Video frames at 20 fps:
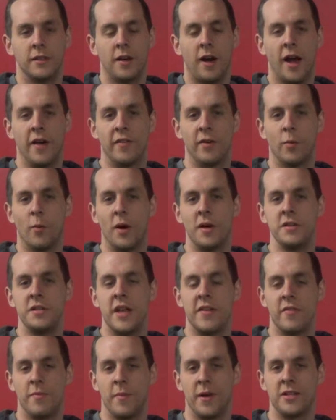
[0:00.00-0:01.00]
Hi everyone,
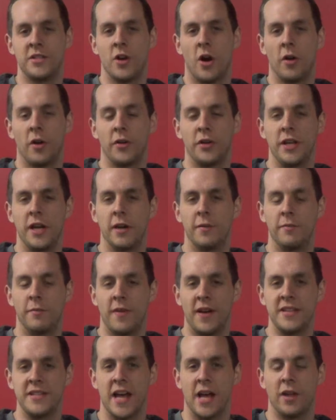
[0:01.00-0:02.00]
David MacDonald here from
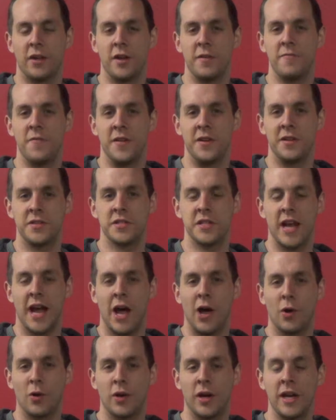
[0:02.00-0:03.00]
Vitality Fitness
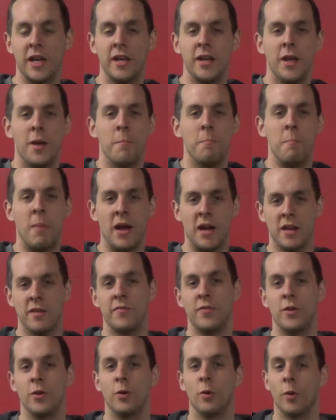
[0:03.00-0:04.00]
Calgary. Many
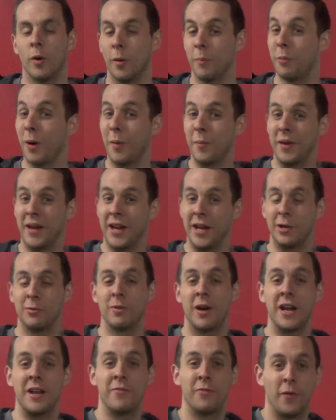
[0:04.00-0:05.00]
of you are probably getting
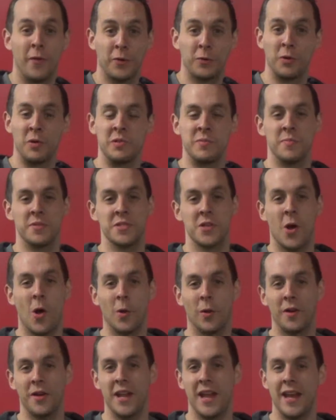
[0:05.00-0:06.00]
ready for the Christmas
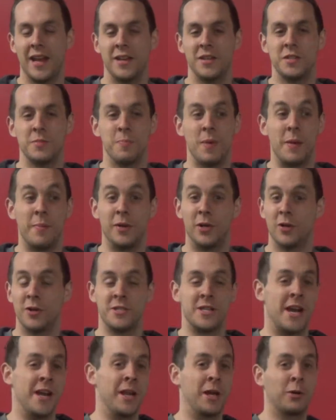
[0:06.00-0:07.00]
holidays. Maybe you're
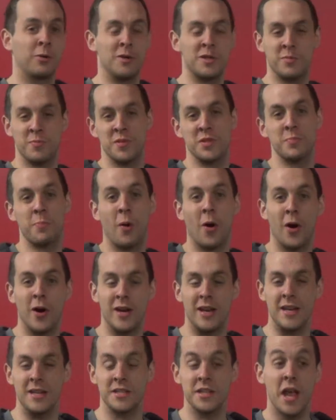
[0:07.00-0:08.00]
attending Christmas
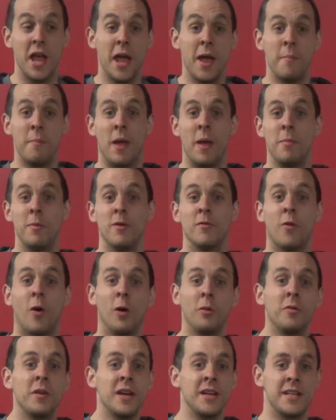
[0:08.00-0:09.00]
parties. Maybe you've
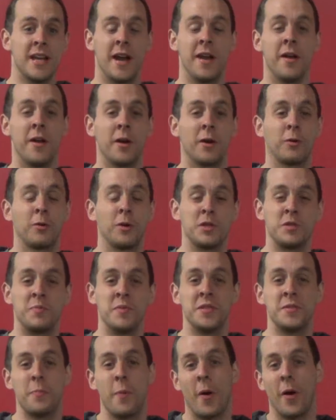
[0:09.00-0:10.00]
already attended a
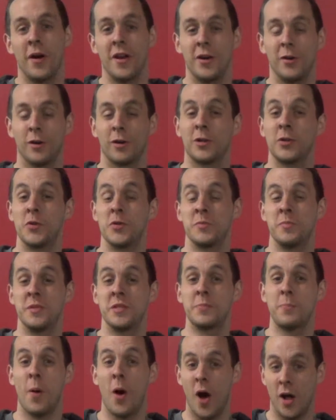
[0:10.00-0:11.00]
Christmas party or a Christmas
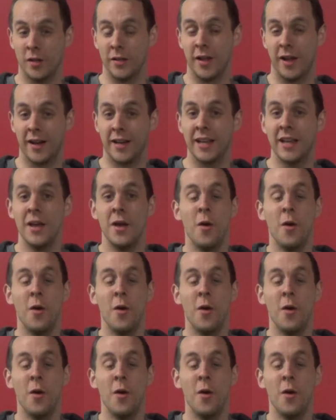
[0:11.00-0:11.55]
potluck.